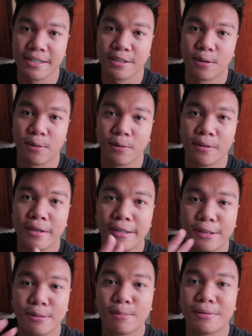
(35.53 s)
So,
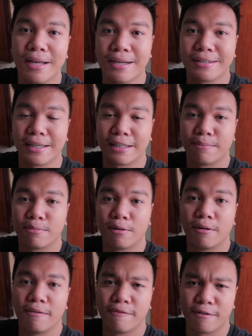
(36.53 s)
ito muna yung setup
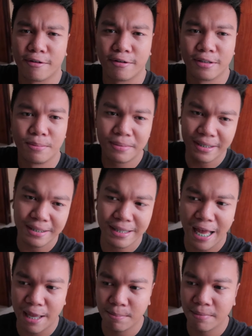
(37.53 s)
ko for the
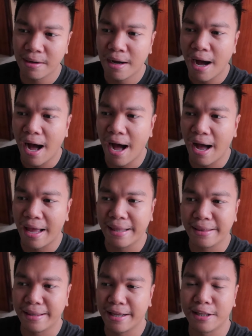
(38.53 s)
meantime.
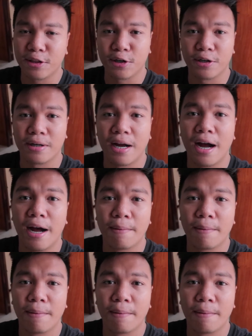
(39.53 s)
And later,